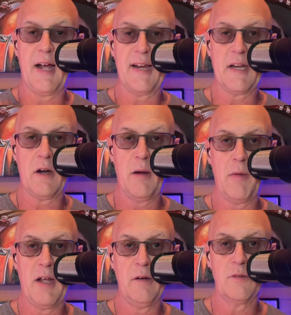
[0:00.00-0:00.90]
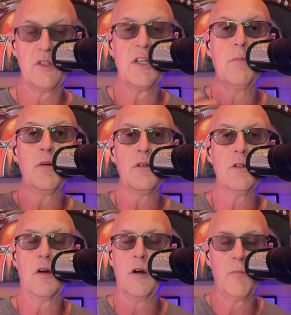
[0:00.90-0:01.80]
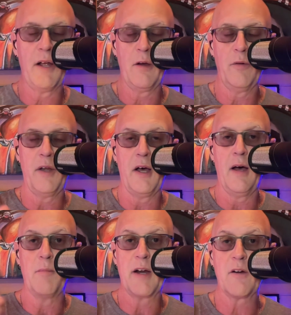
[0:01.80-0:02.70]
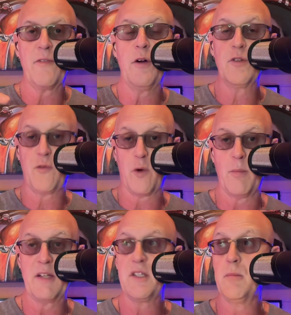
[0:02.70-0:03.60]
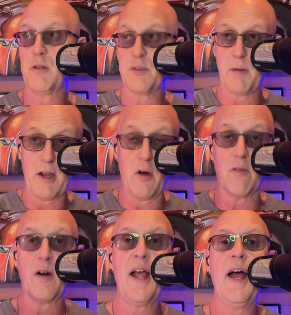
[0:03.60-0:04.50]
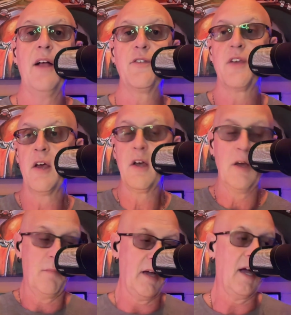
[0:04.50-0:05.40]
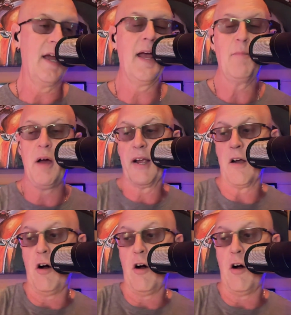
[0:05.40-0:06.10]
I carry my own cymbal or my own microphones for my cymbals, my overheads, my hi-hat mic.